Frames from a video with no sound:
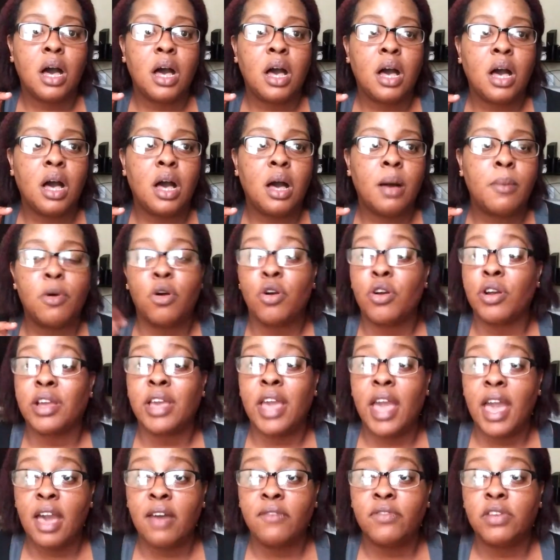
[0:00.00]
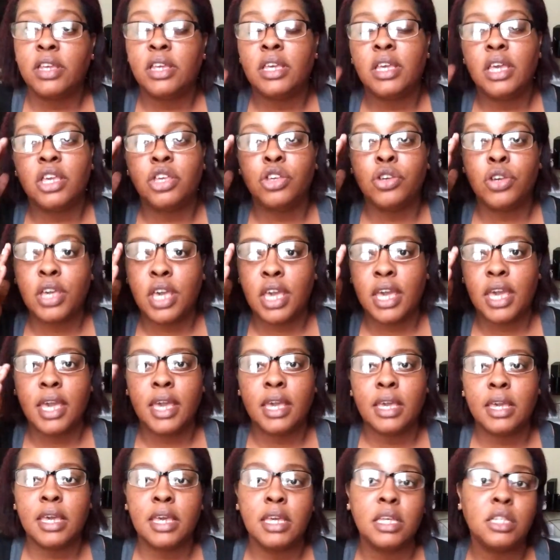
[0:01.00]
um, or a cavity and you
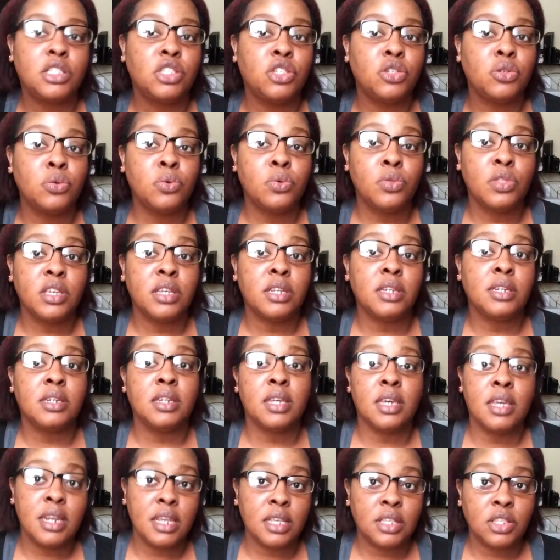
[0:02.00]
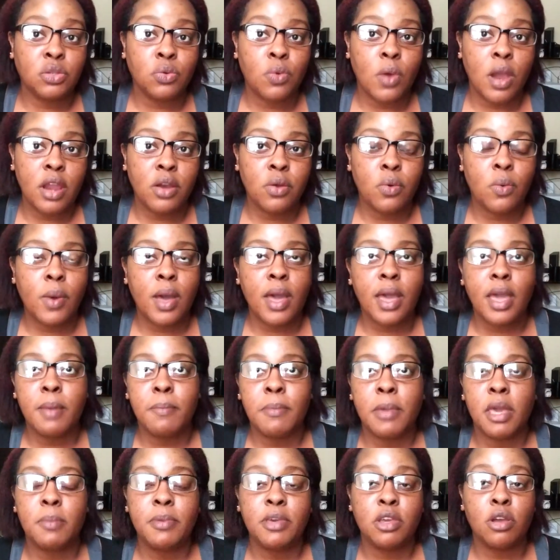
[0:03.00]
can't get to the dentist right away,
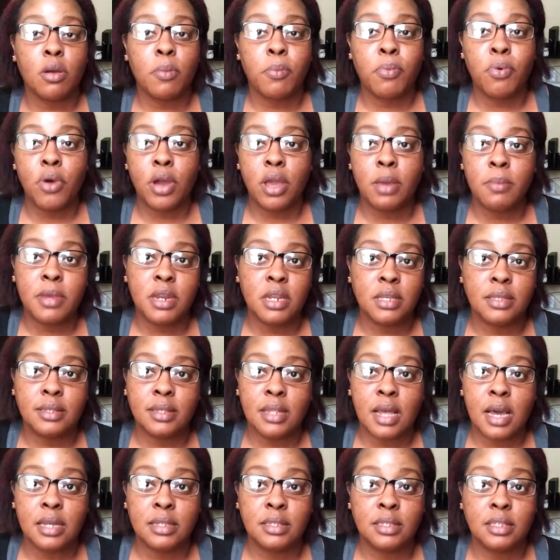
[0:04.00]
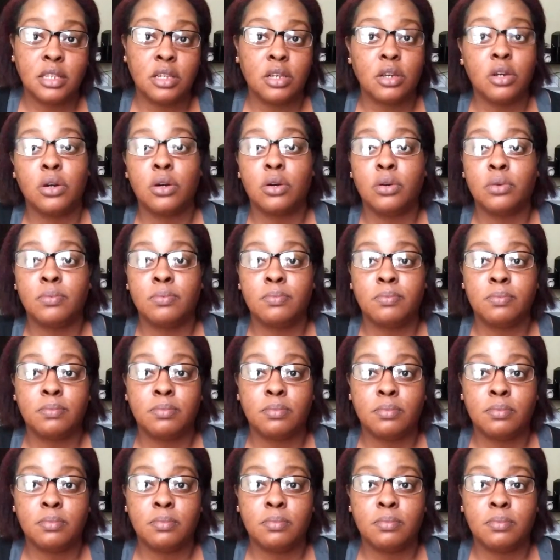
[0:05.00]
maybe your appointment is not until
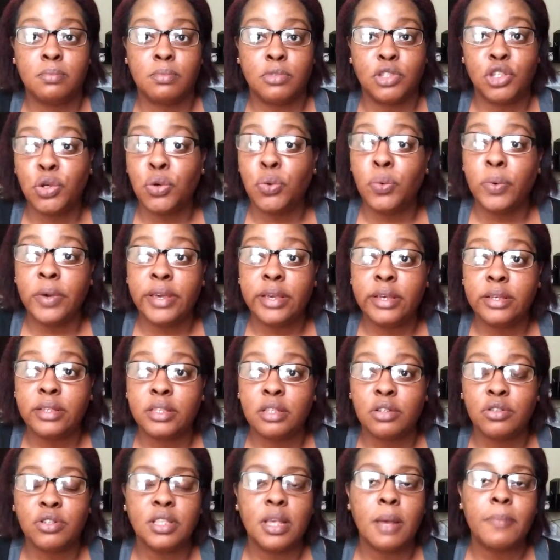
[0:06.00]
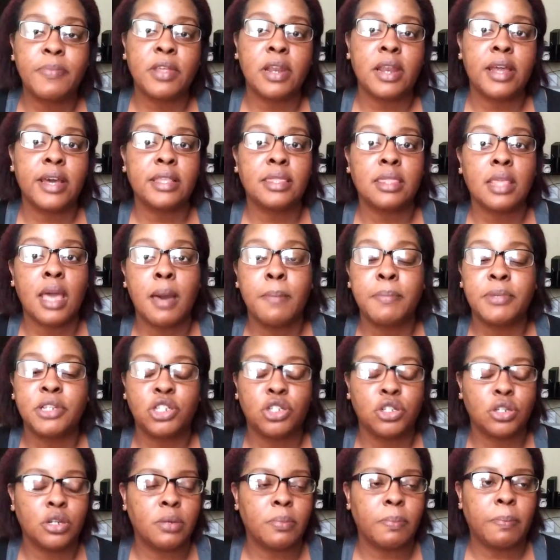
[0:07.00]
two weeks or something like that,
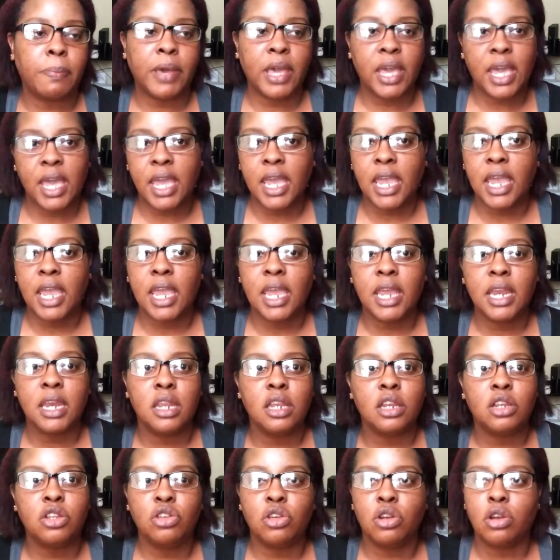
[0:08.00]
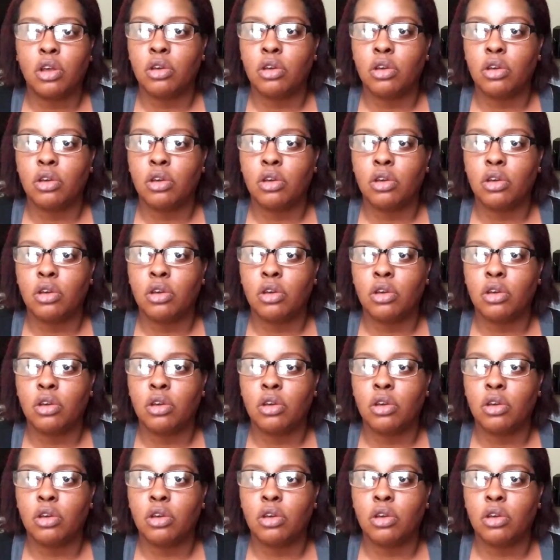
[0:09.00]
but you're in pain and you